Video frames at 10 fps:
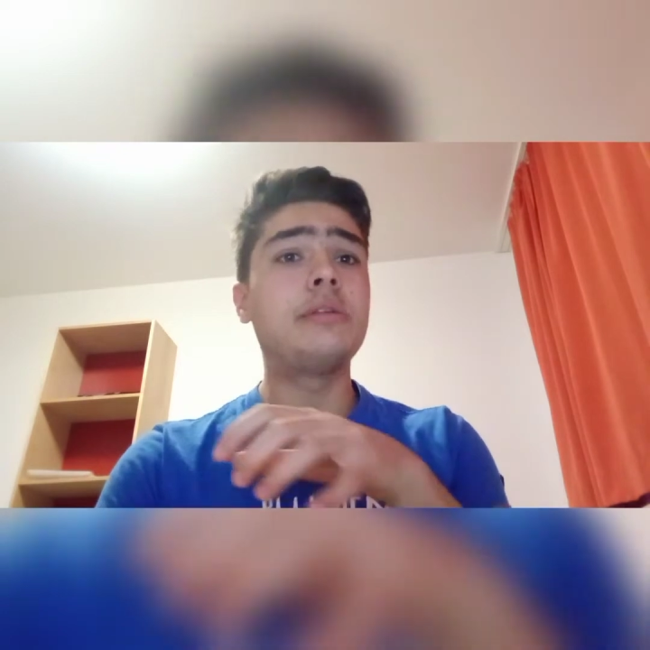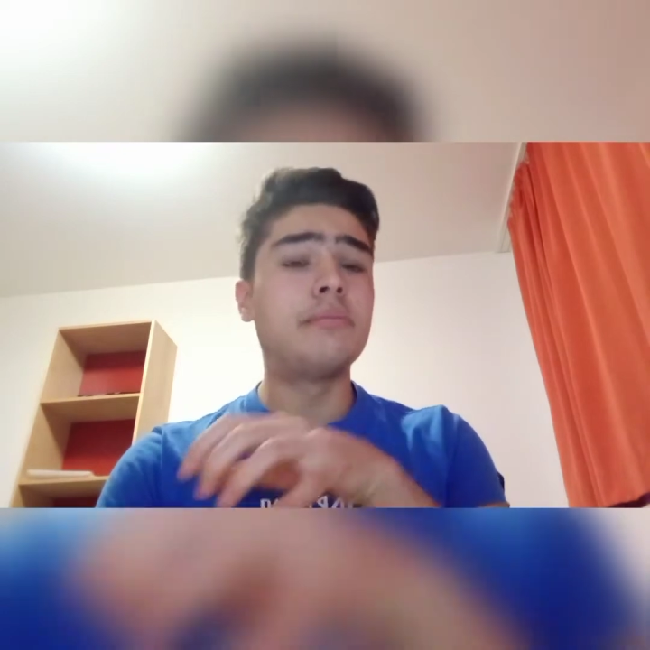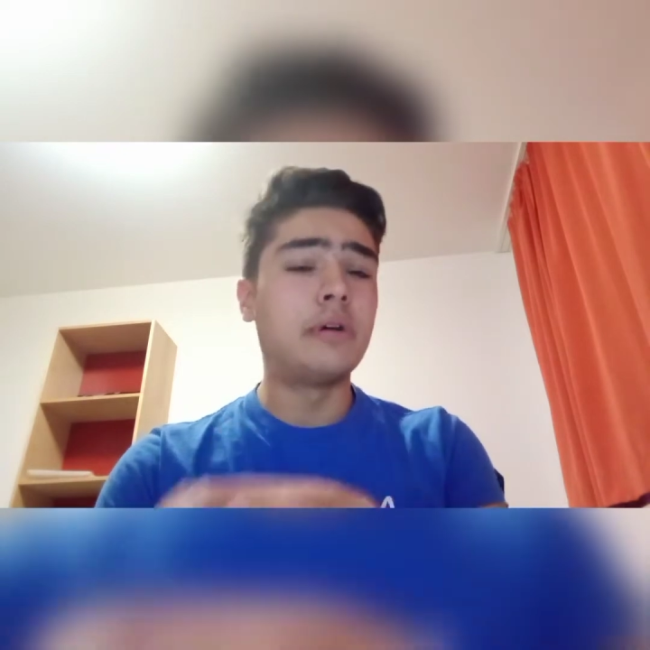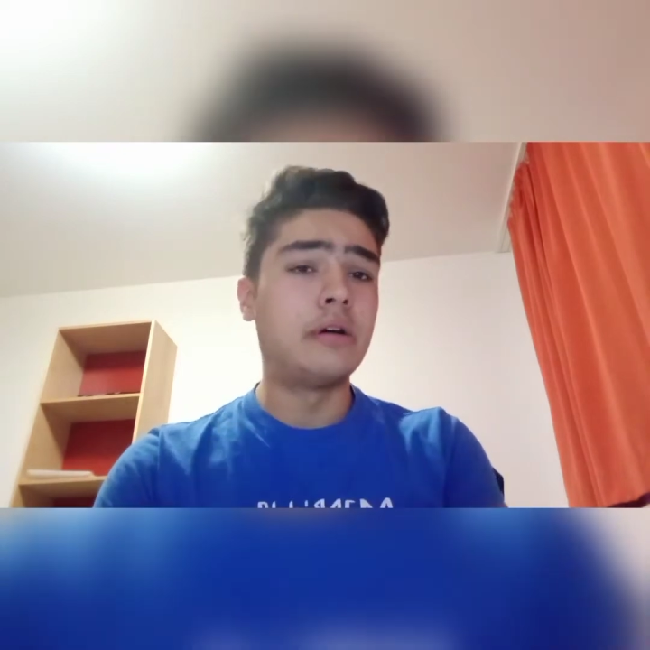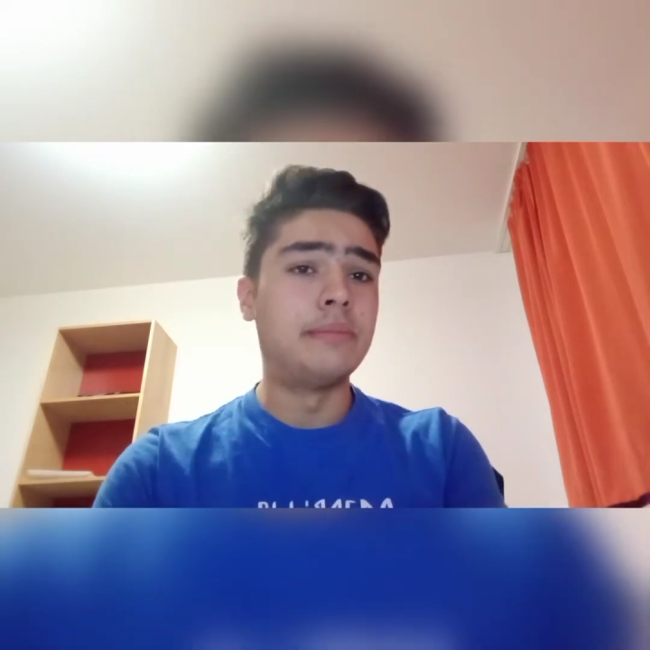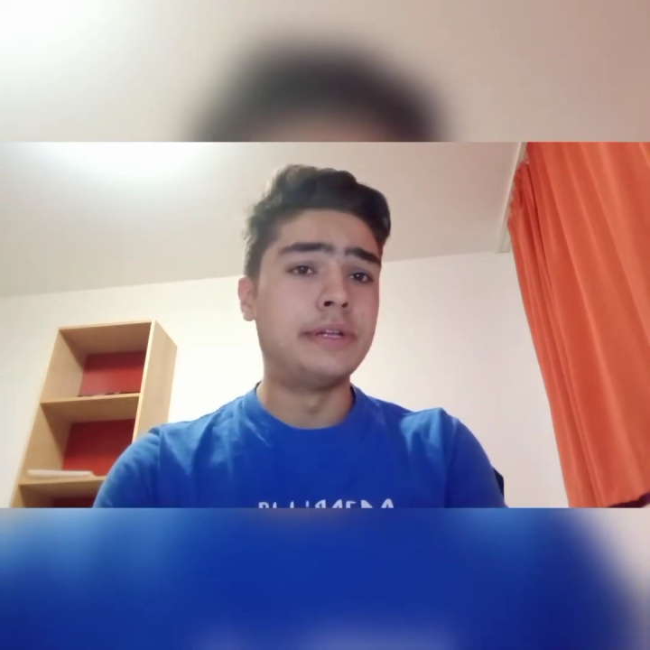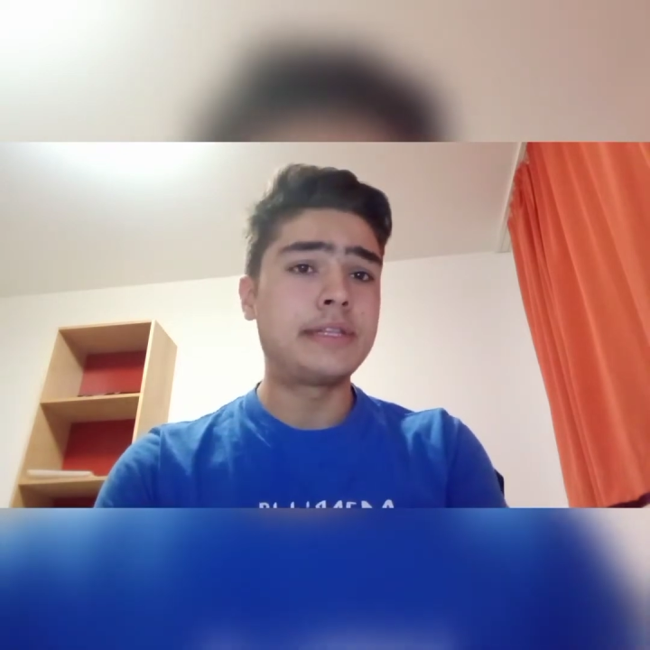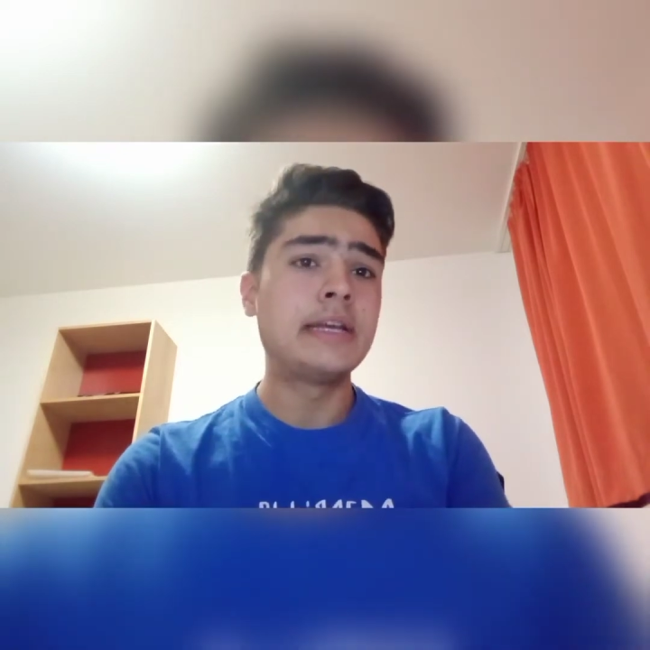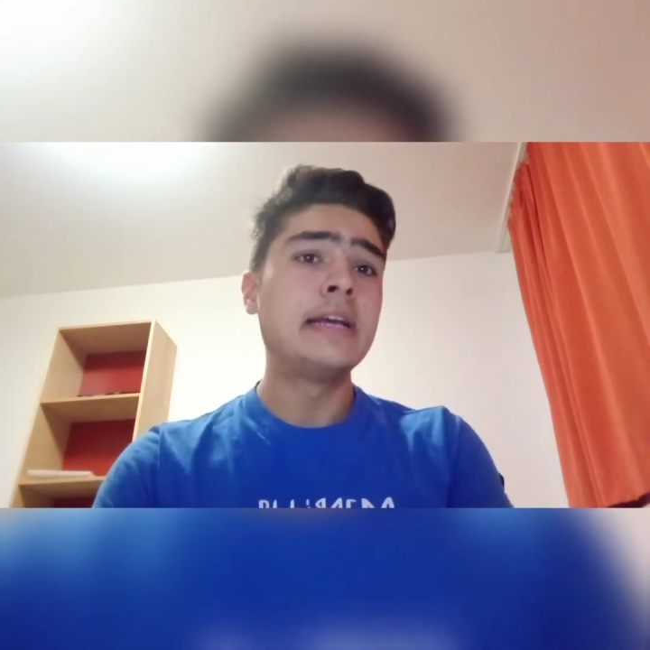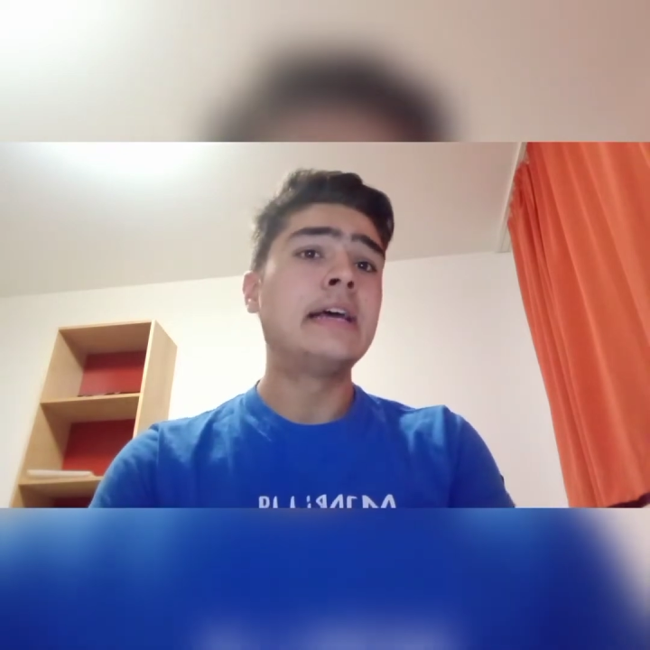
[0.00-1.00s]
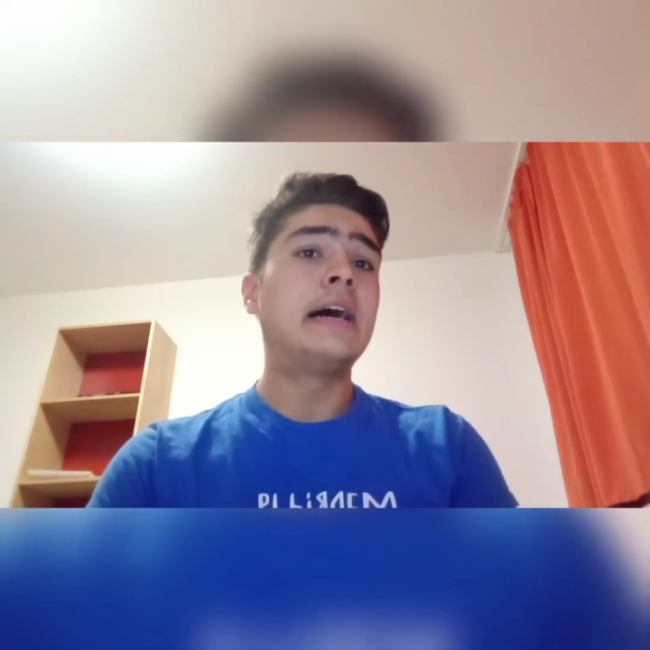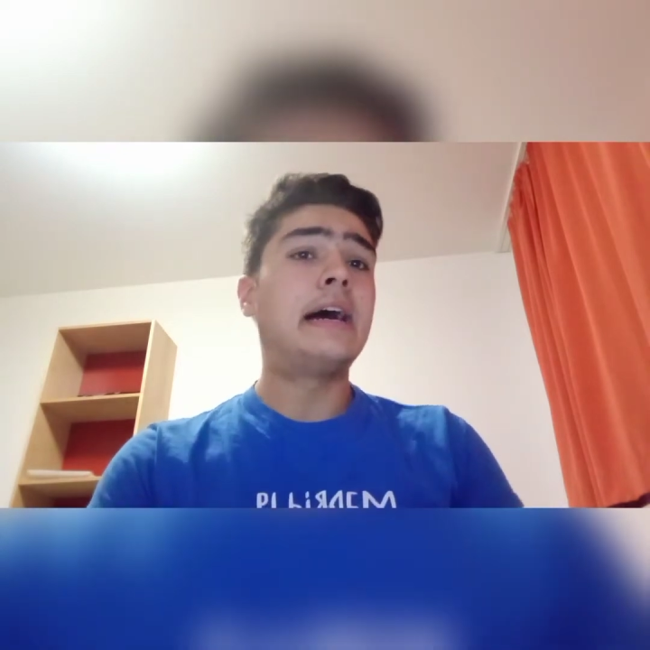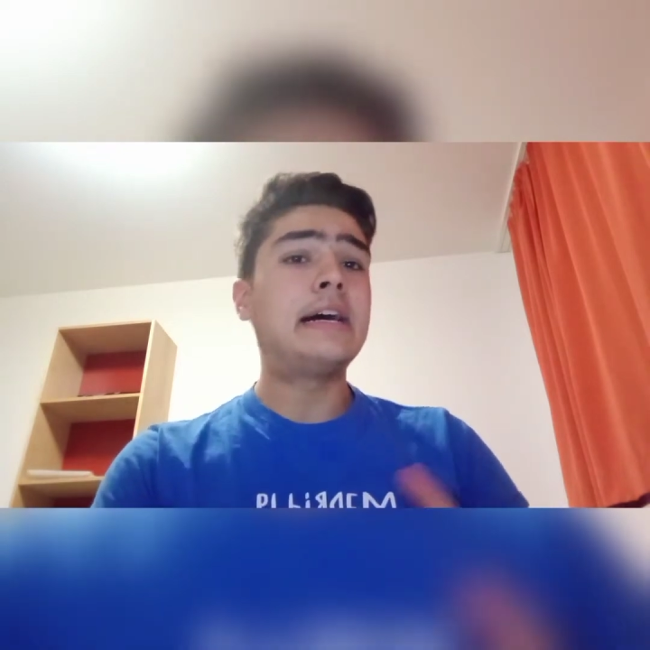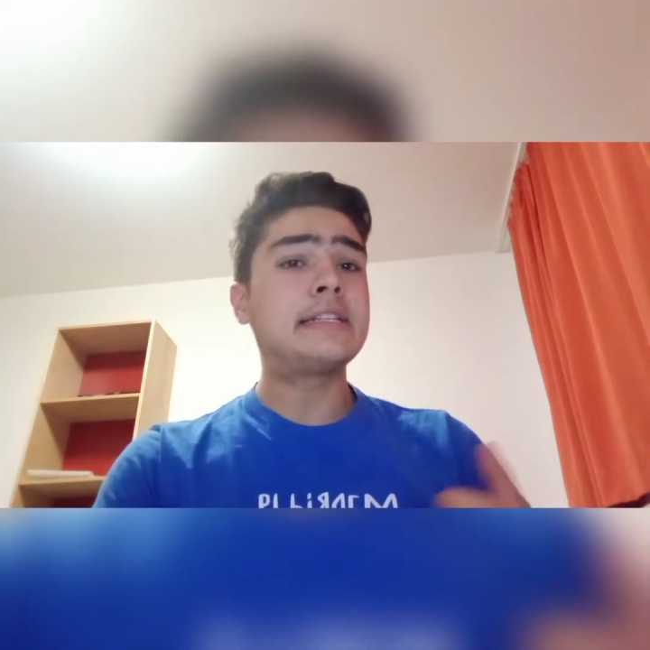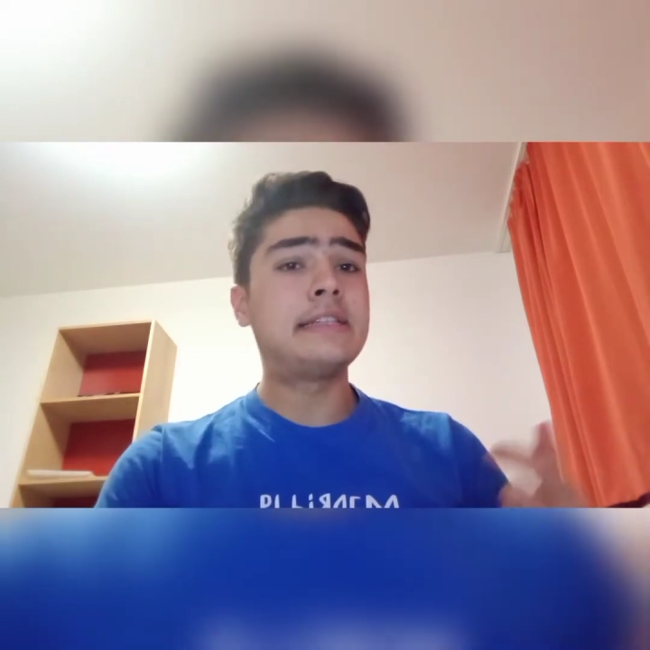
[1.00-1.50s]
environment,
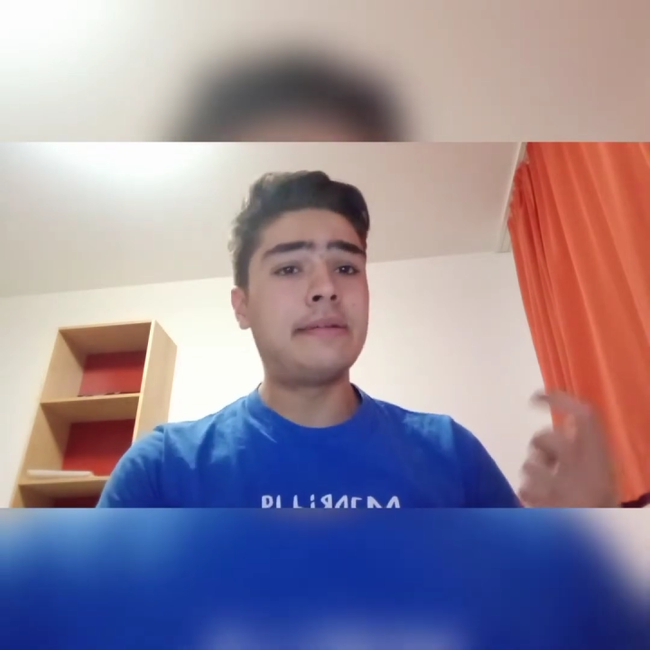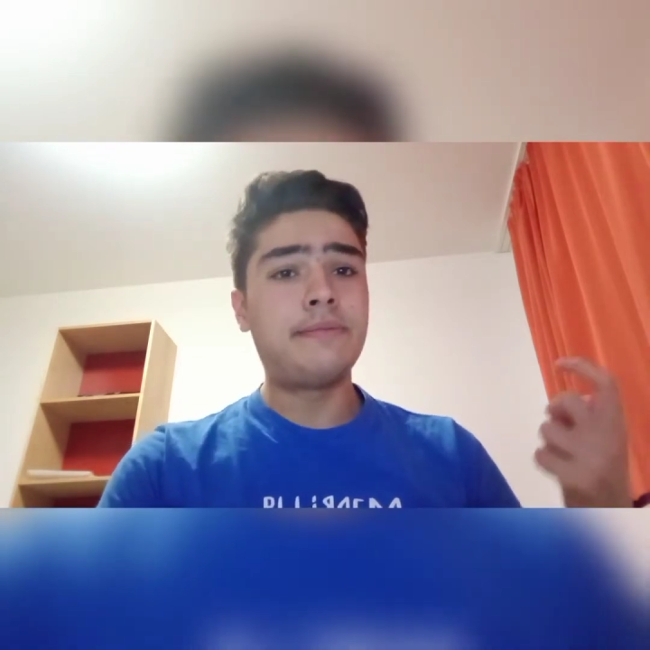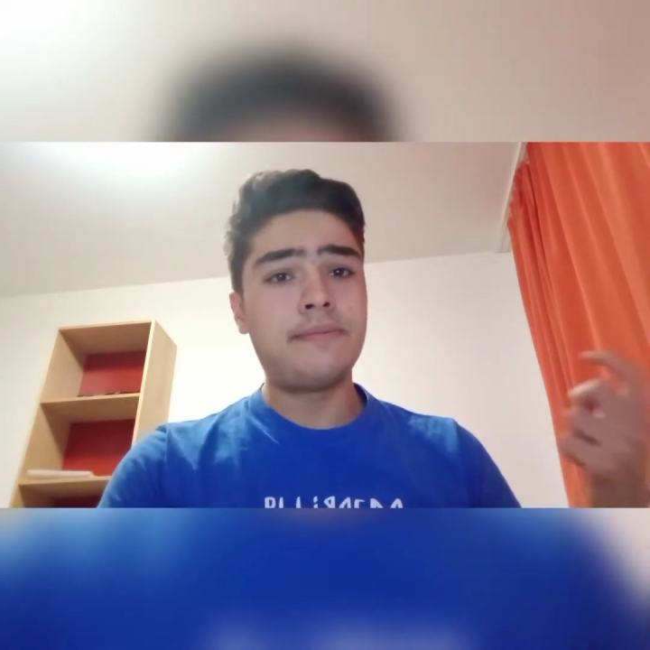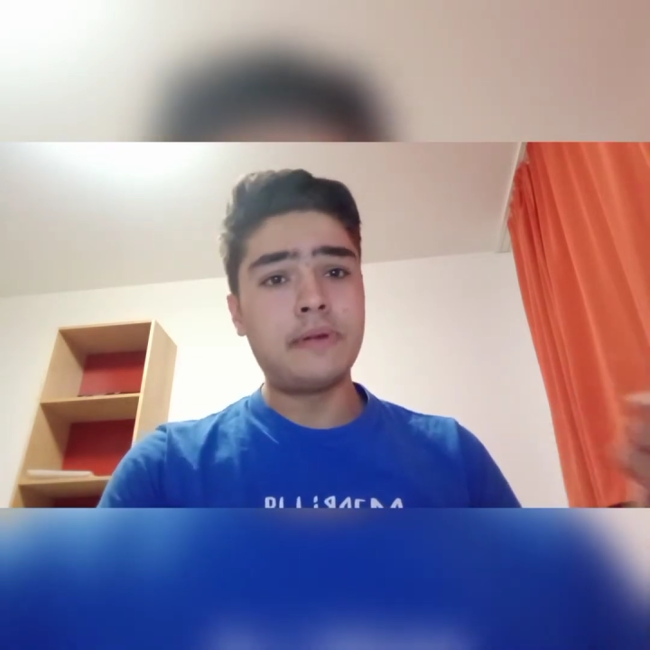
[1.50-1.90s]
as the